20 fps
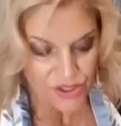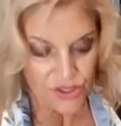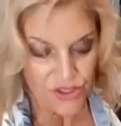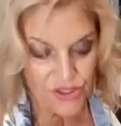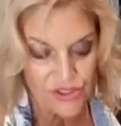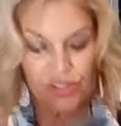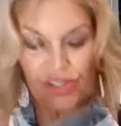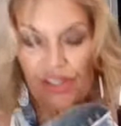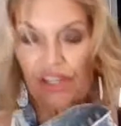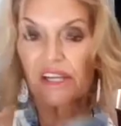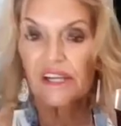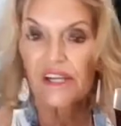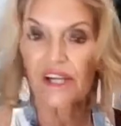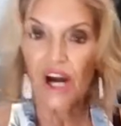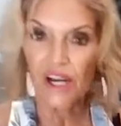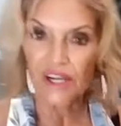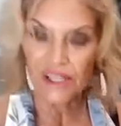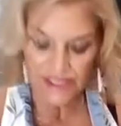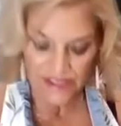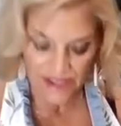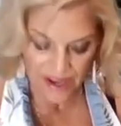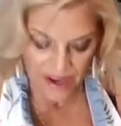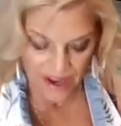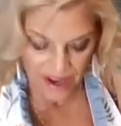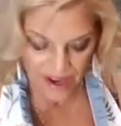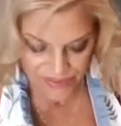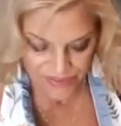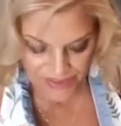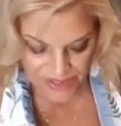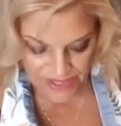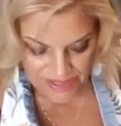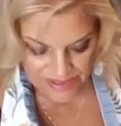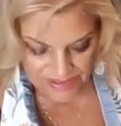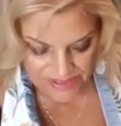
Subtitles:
So you're just going to cut it in half,